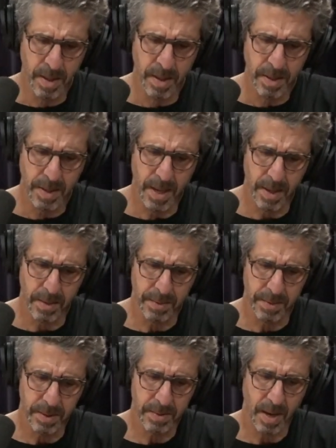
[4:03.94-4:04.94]
Now,
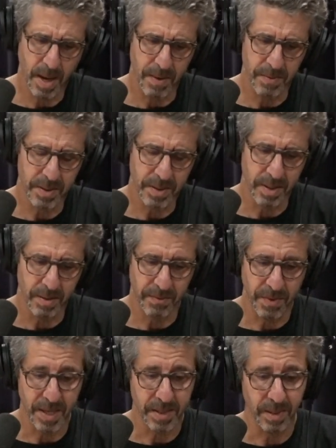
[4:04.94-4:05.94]
this obviously
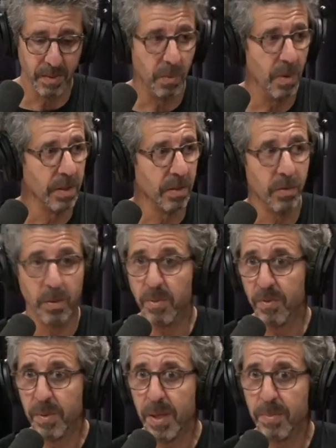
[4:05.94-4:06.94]
affected one group
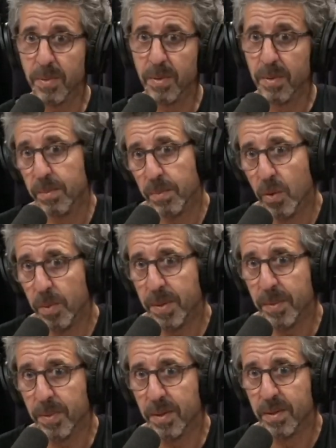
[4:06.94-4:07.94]
of people, poor
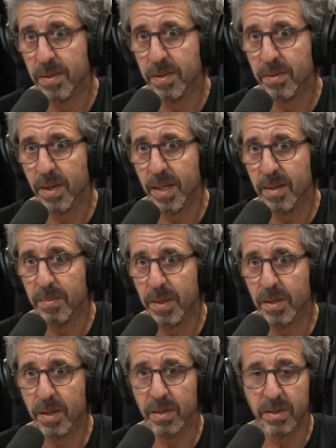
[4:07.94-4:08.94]
people, right?
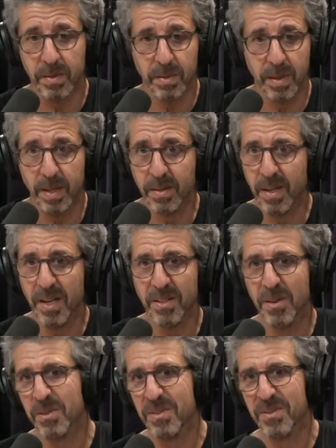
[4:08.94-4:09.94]
Because,
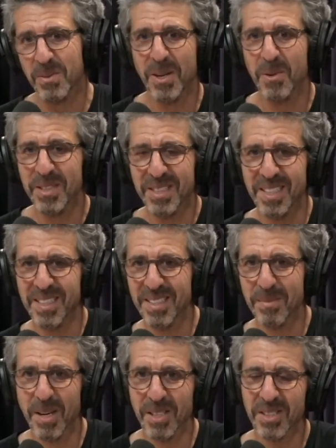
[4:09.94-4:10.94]
we always see the
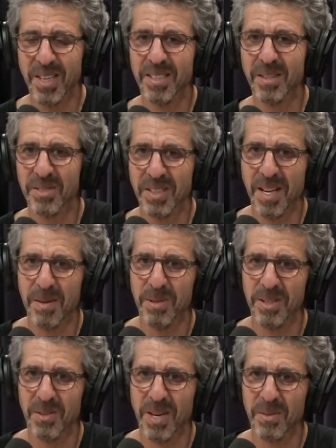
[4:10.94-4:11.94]
mugshots of
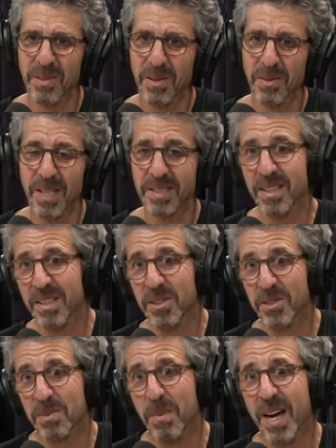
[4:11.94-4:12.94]
celebrities, right, when they're arrested and
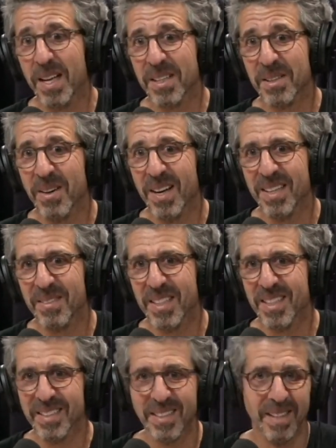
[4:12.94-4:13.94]
they're smiling, right?
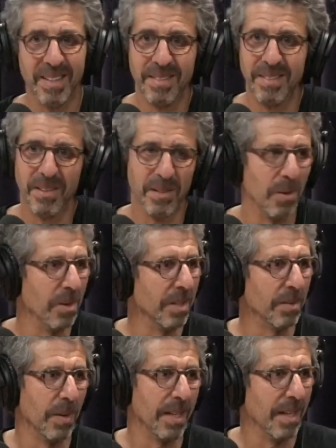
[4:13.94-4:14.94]
Because their
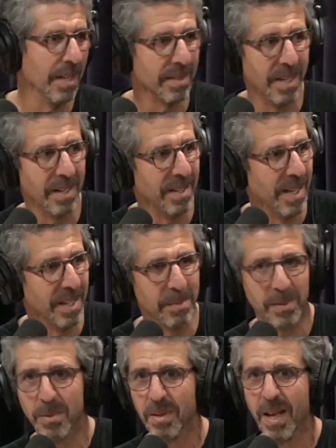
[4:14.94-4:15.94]
lawyer's waiting outside to take
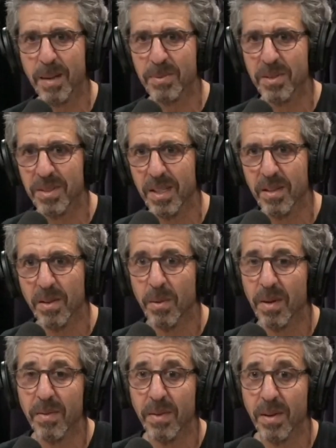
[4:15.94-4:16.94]
them to a lobster dinner or
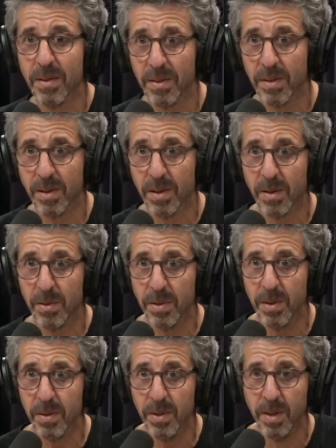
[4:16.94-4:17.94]
whatever the hell they're going to go do.